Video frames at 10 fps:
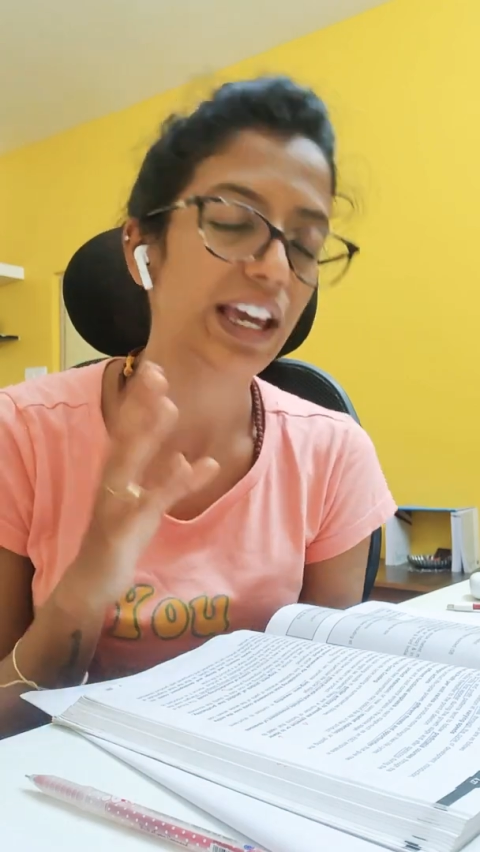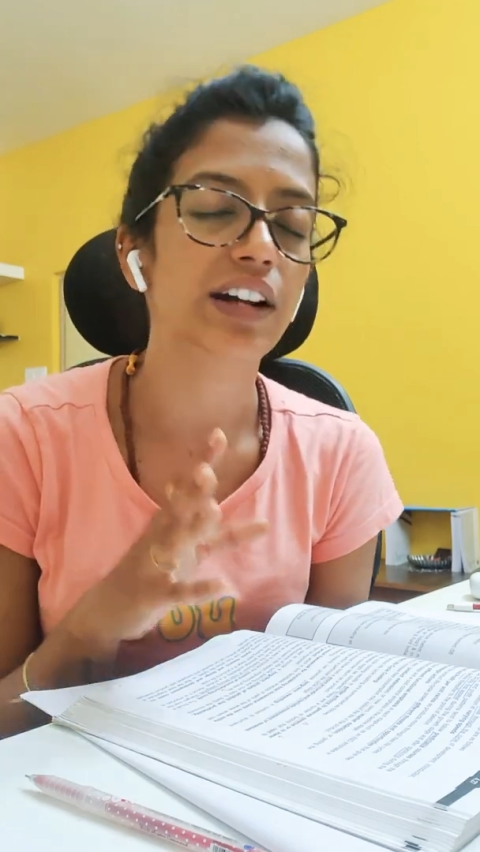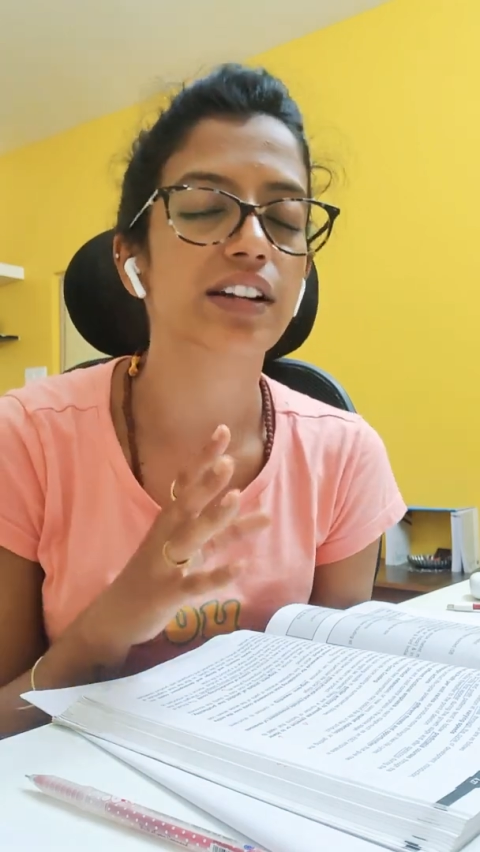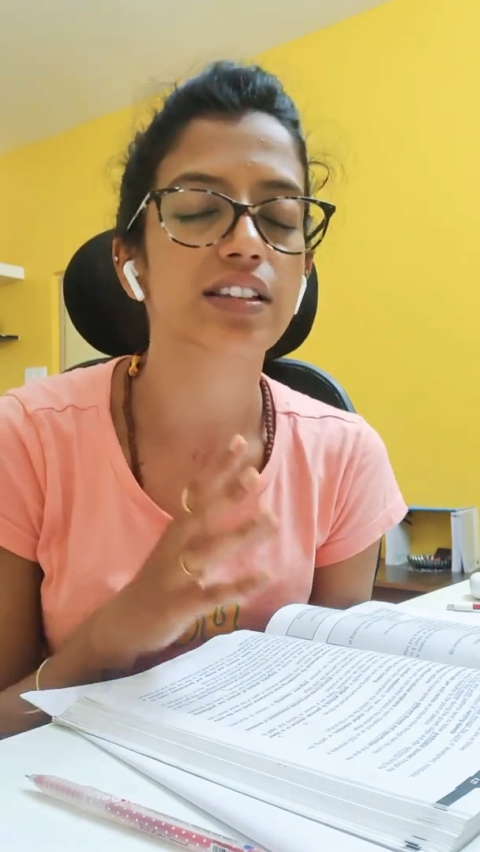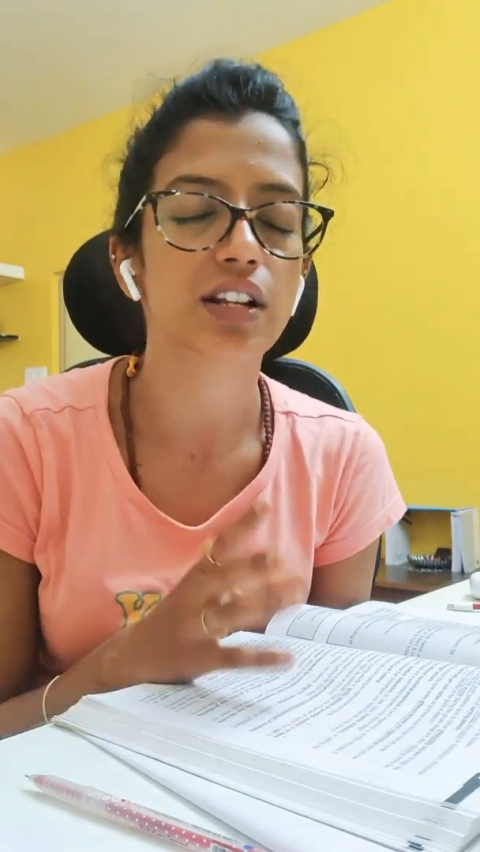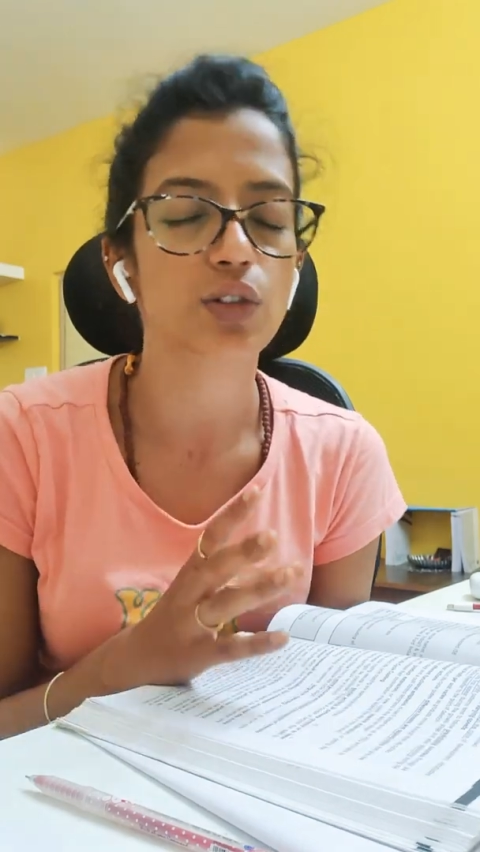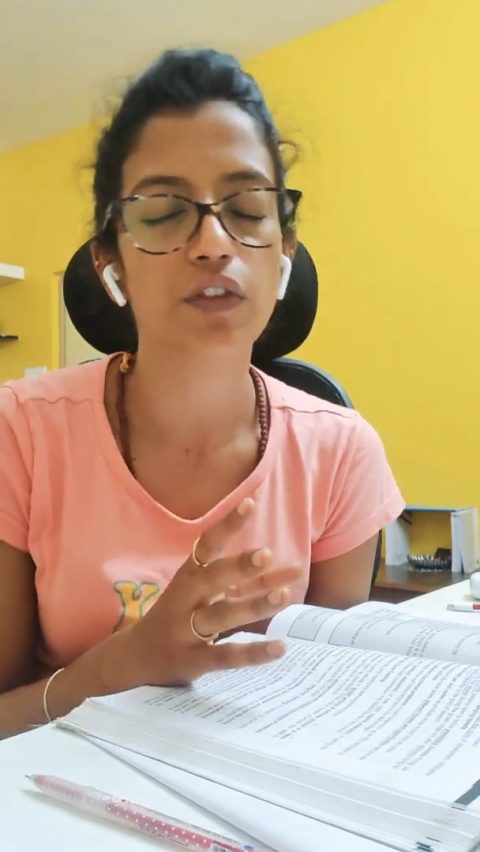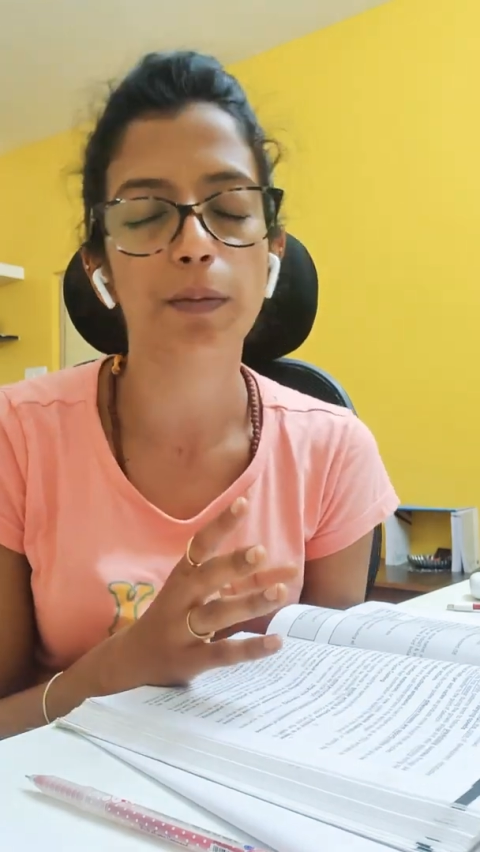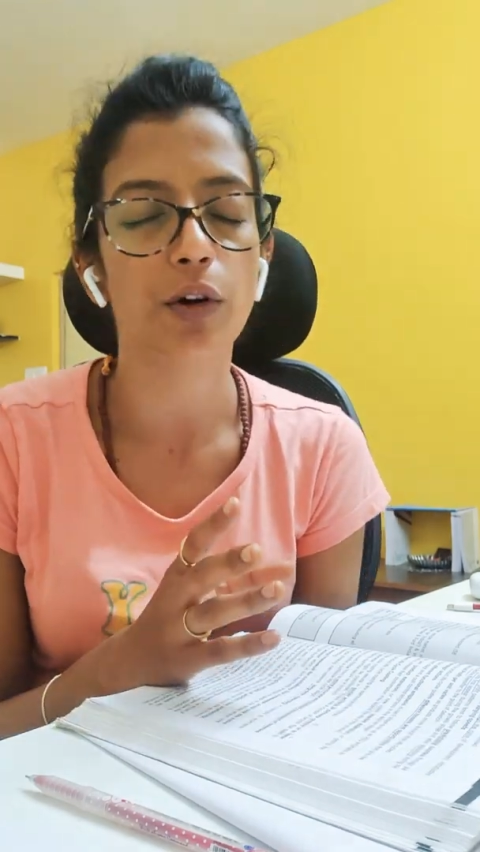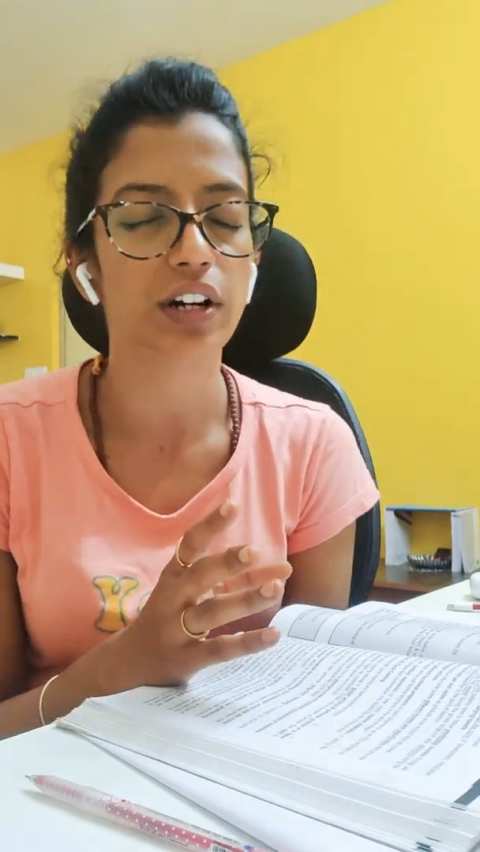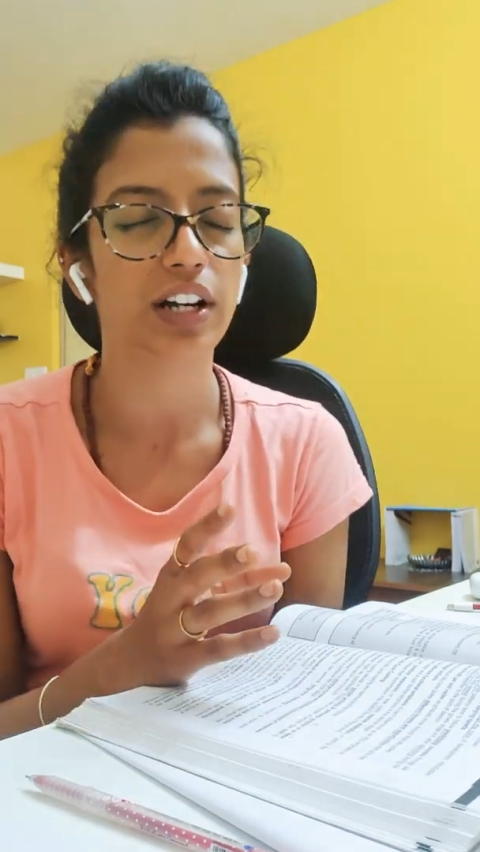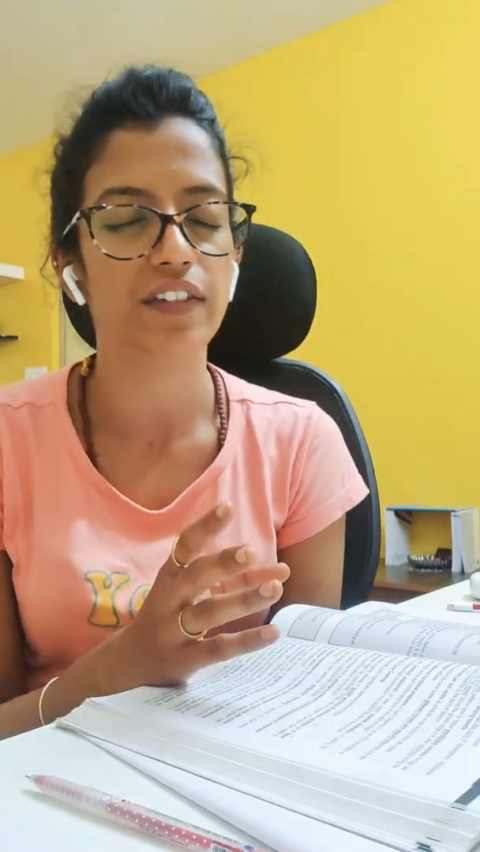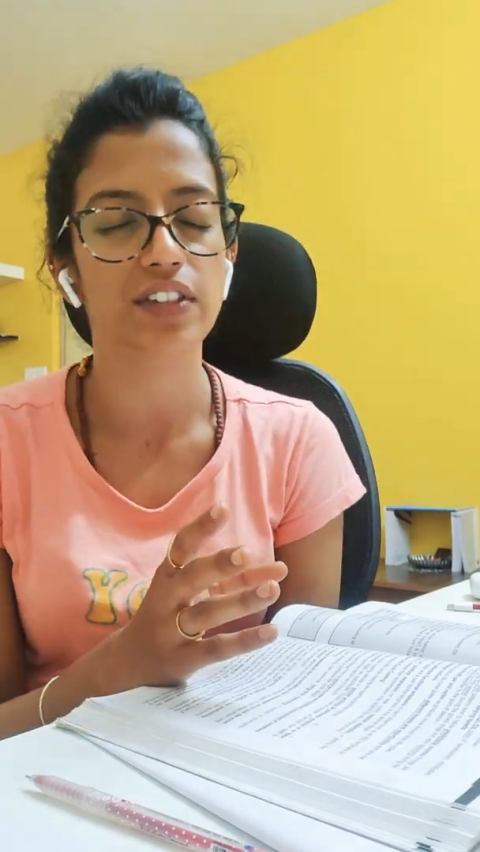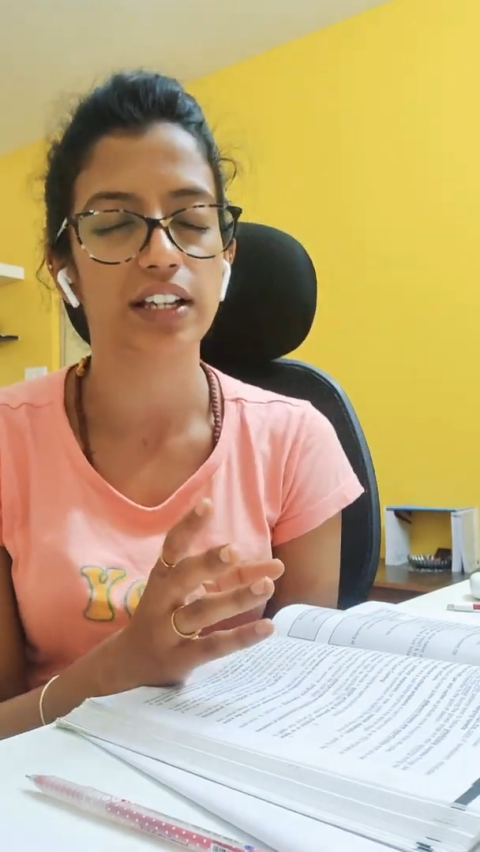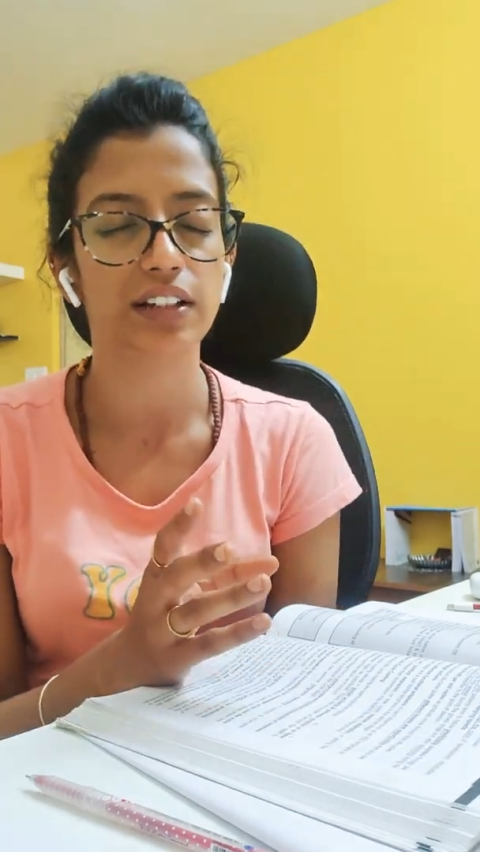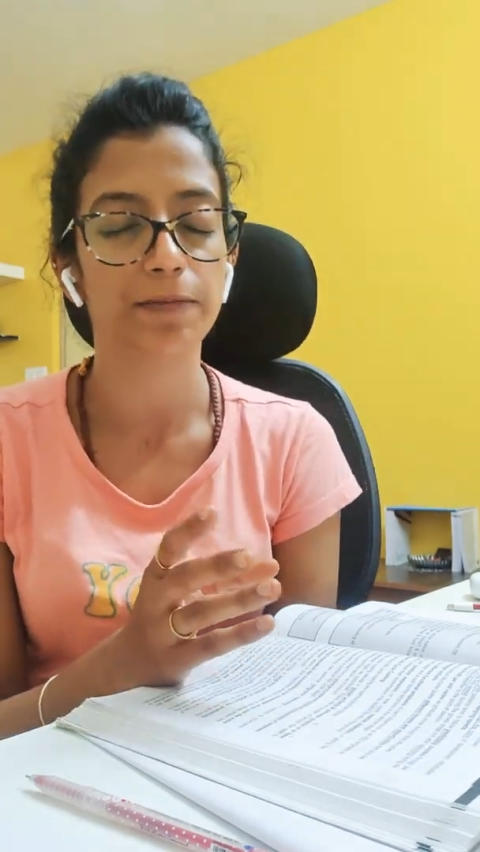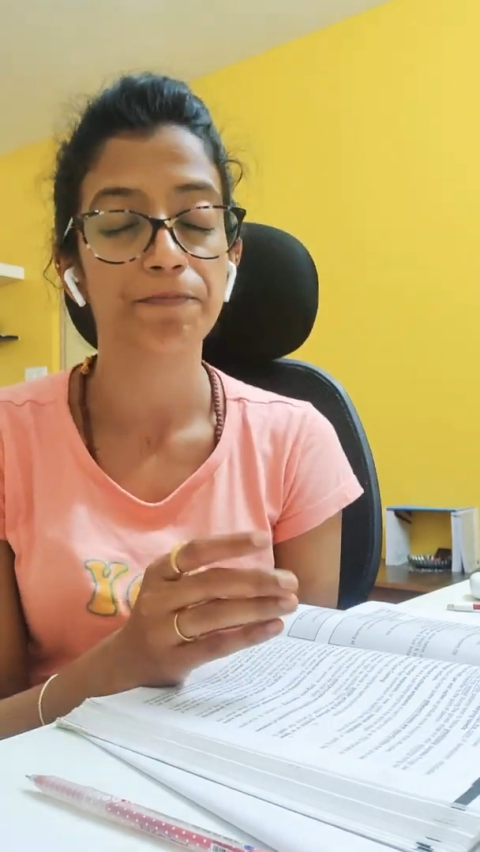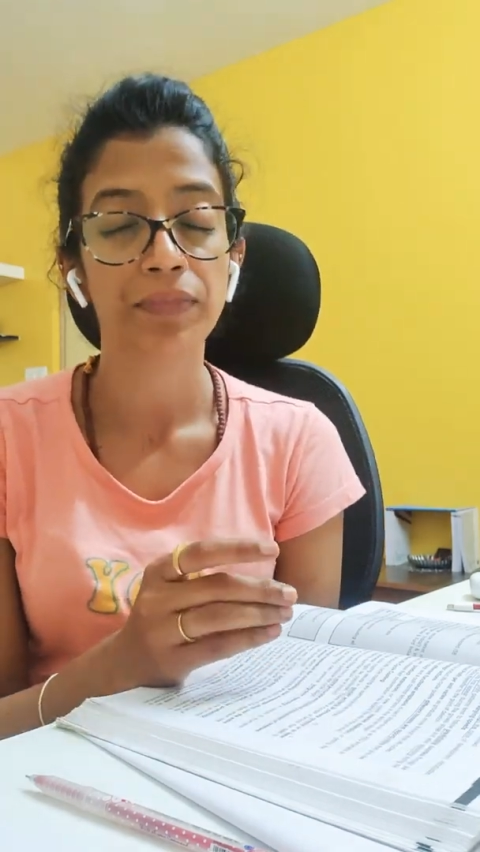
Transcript: characteristics of product life cycle.